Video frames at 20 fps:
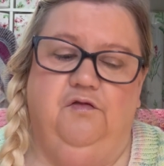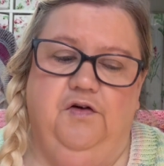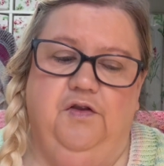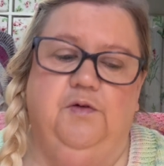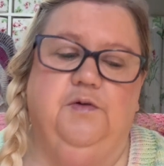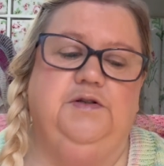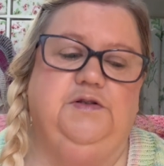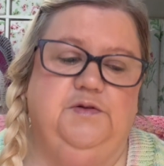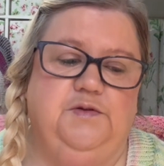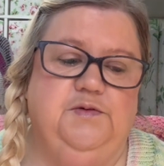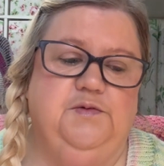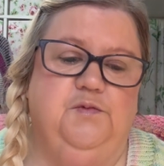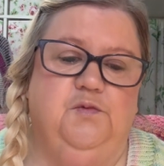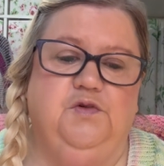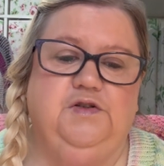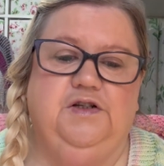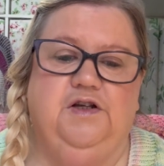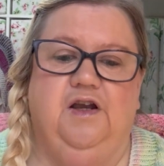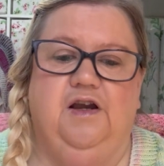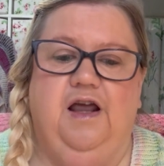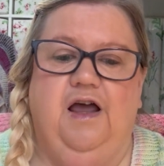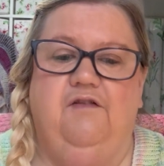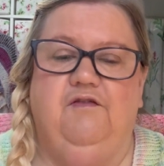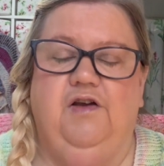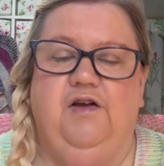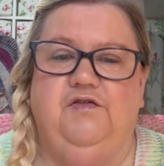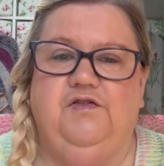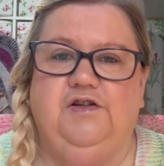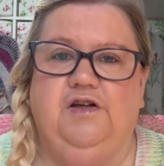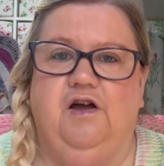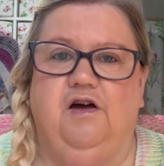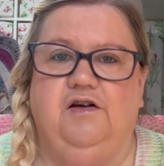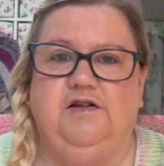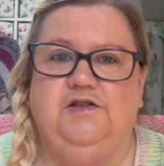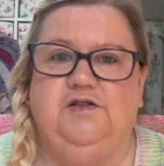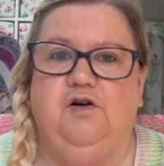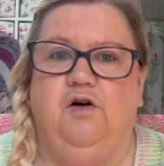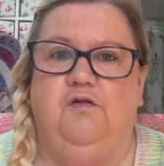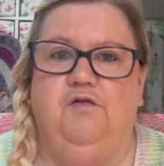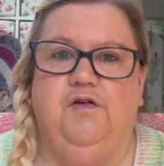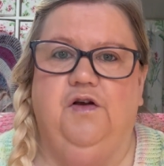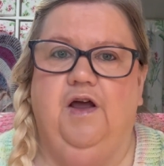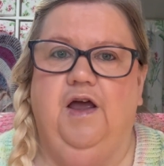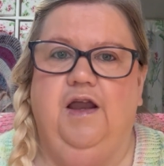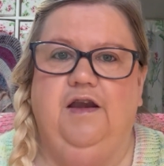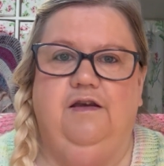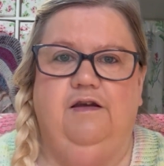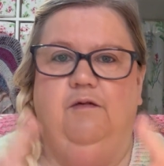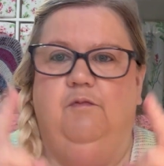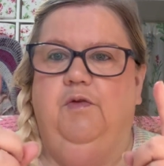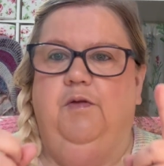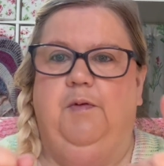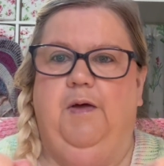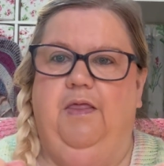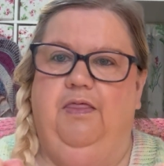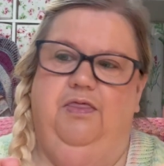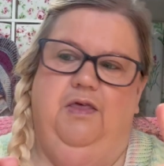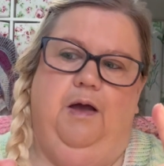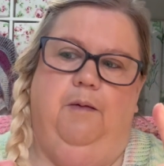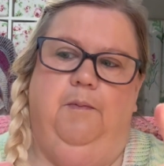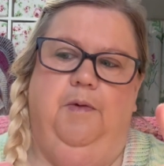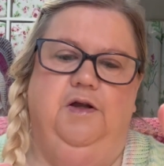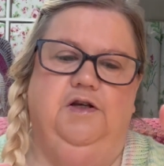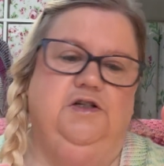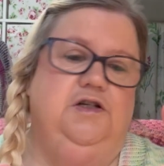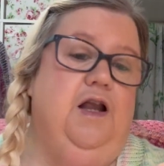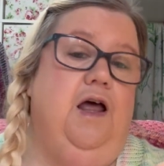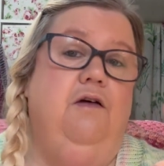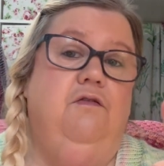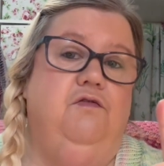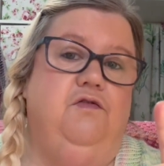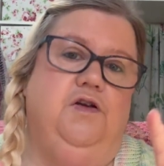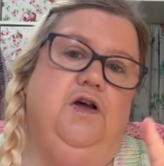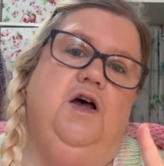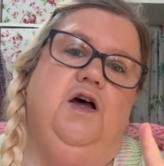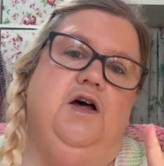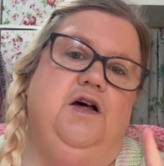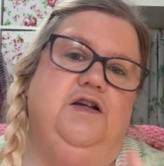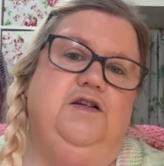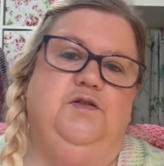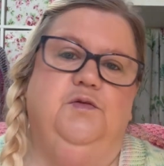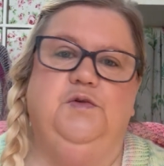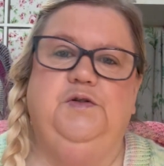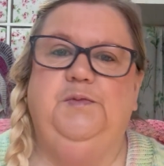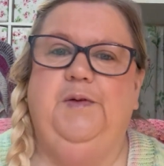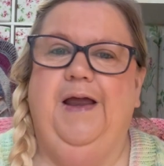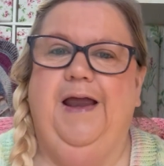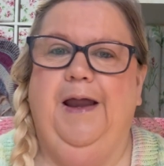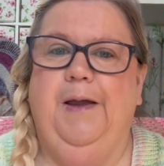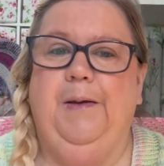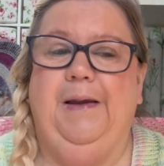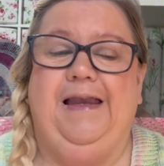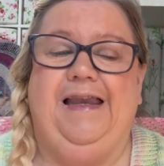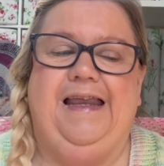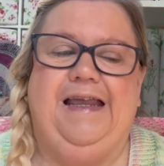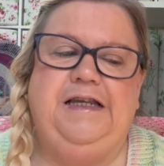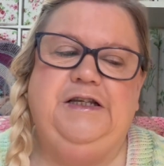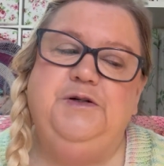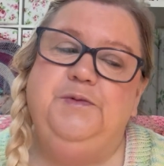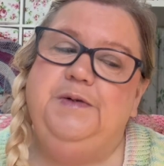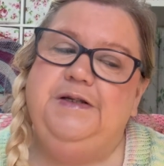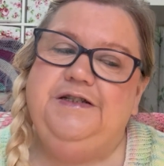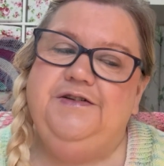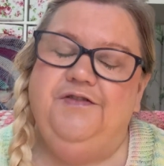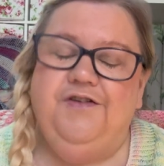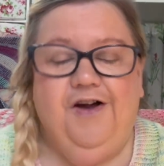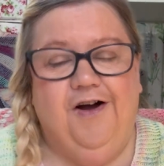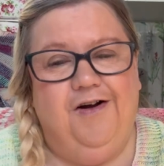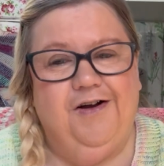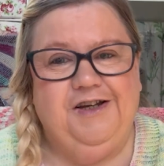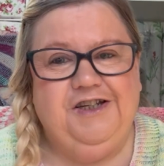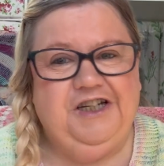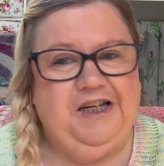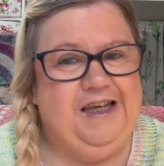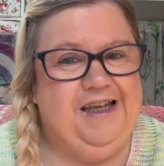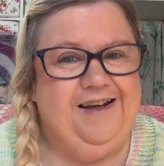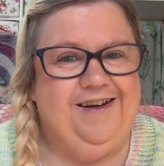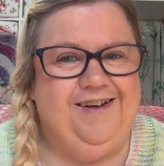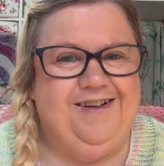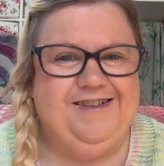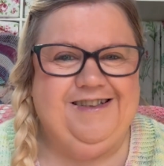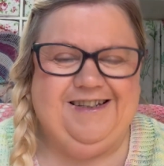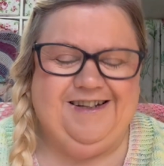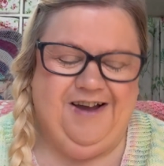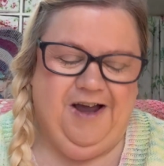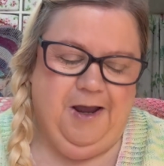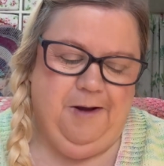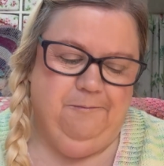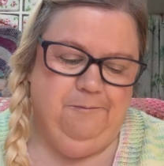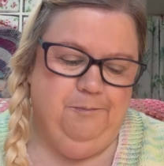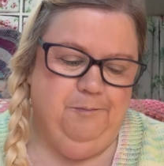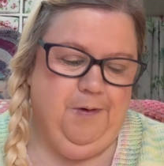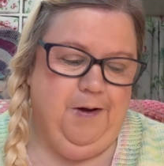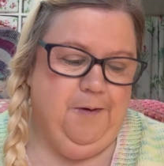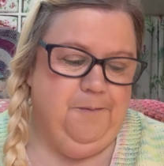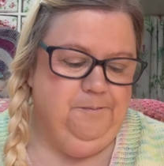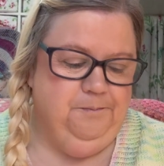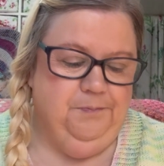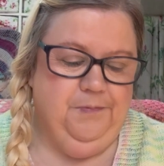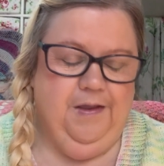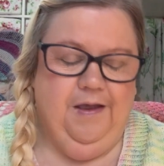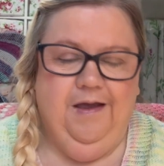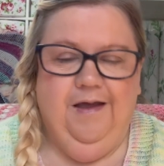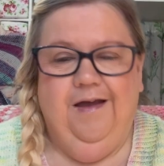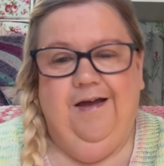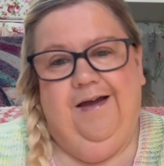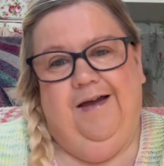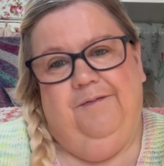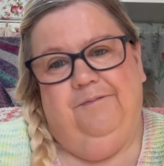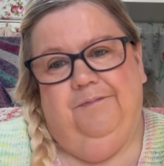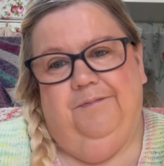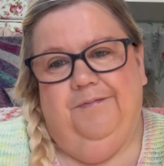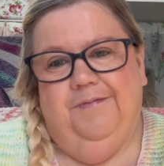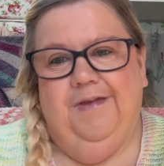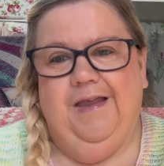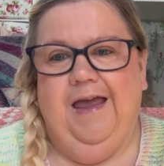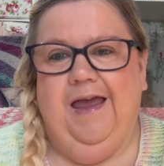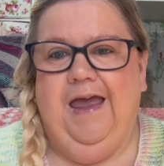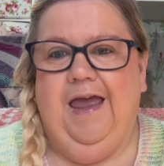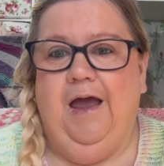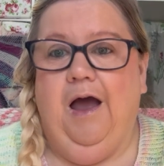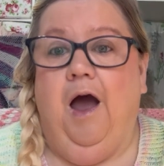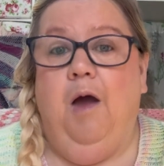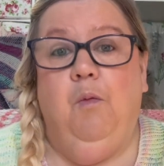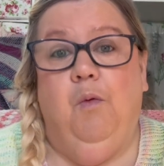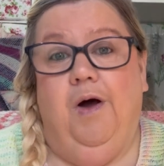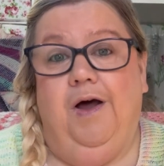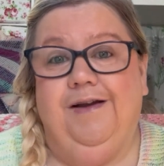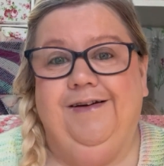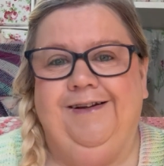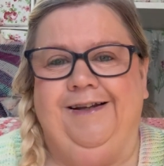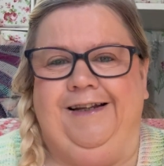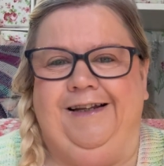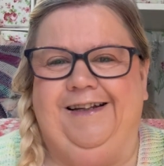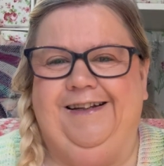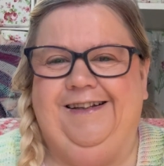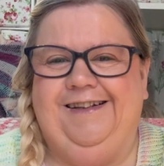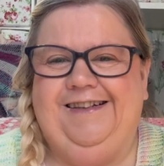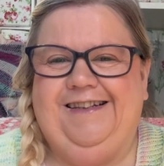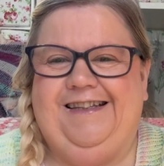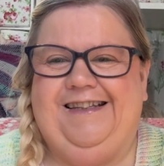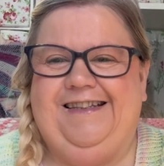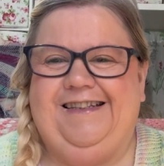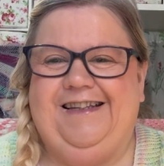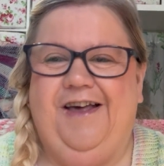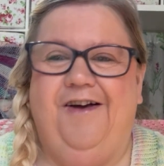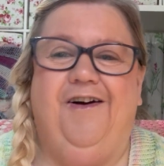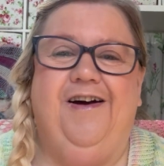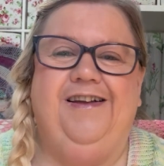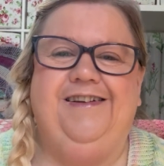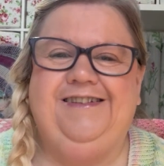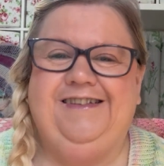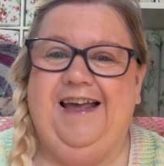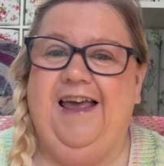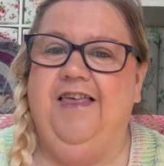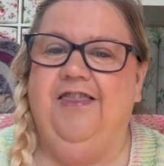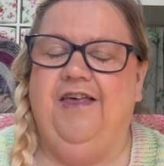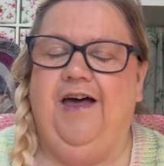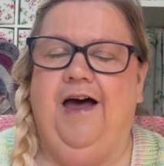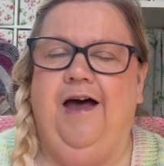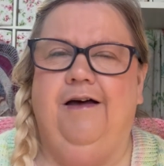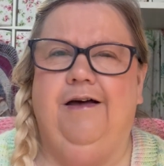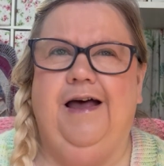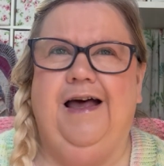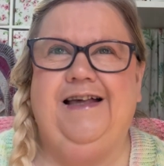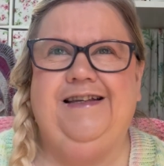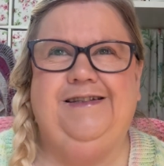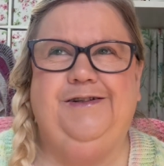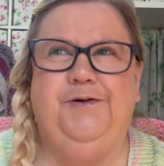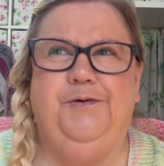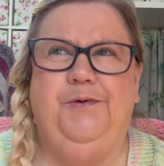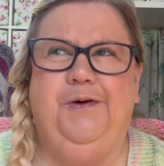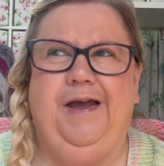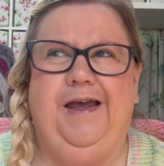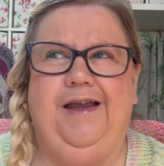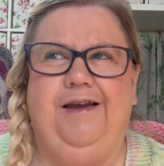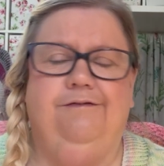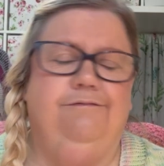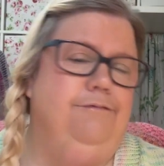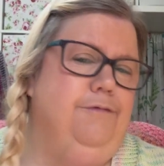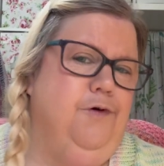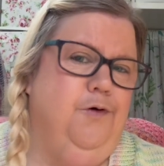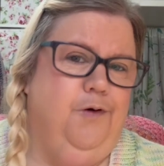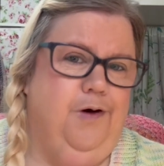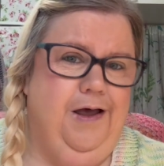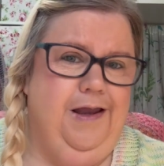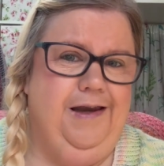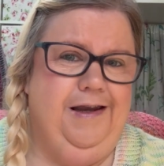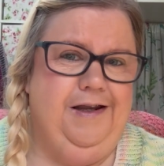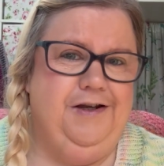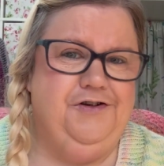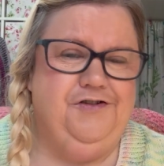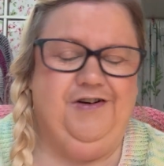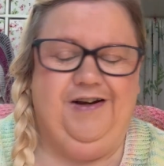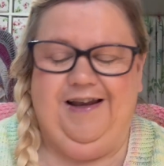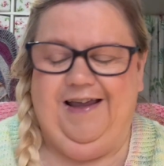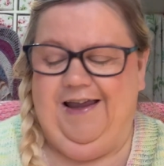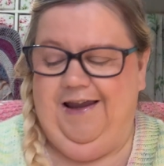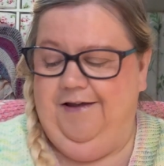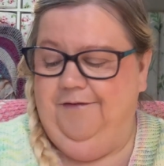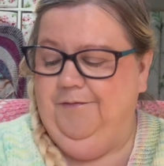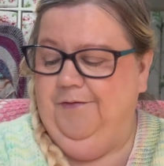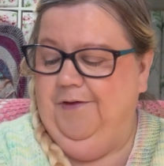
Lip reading: Otherwise I wasn't going to have enough to cast off. And I ended up with about that much left. So I was playing a little bit of yarn chicken last night, but I won. So I'll take that as a win, quite literally.